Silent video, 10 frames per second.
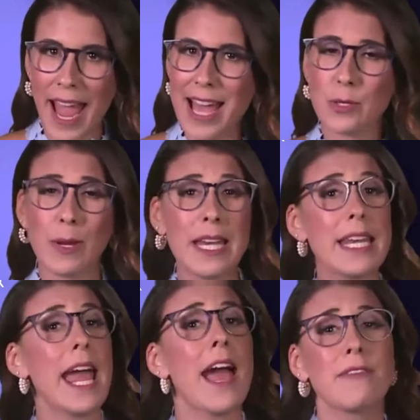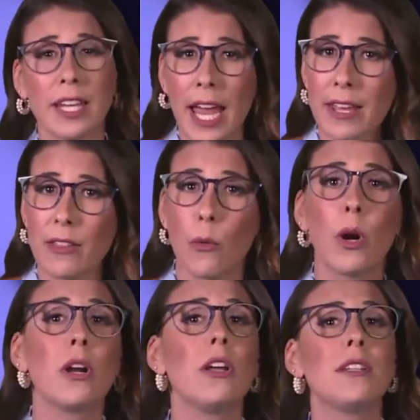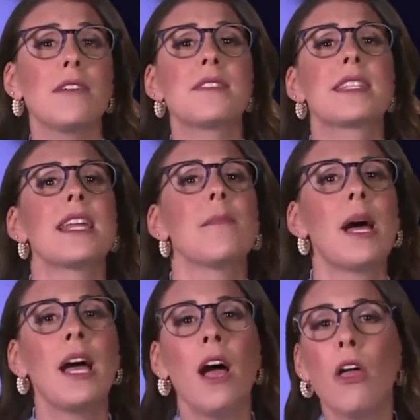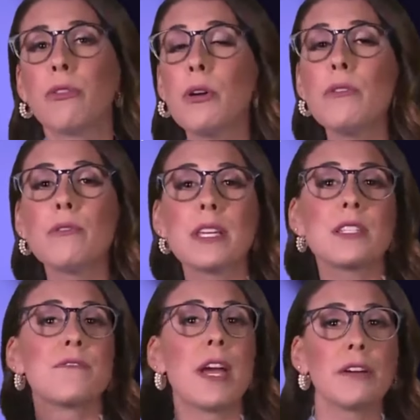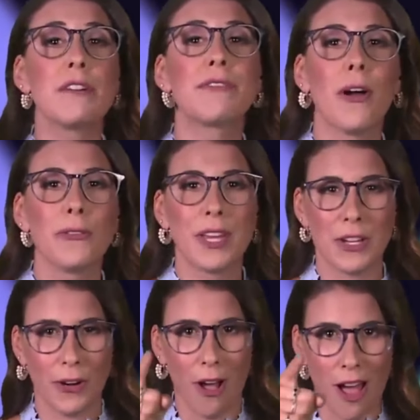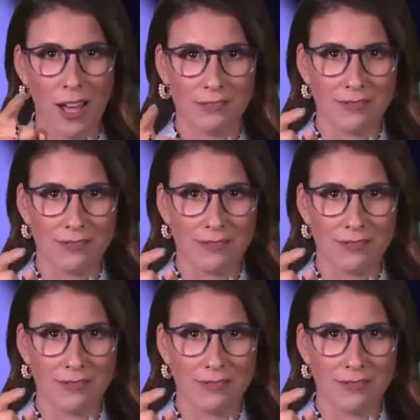as we navigate the world of cinema through this very phone that you're on.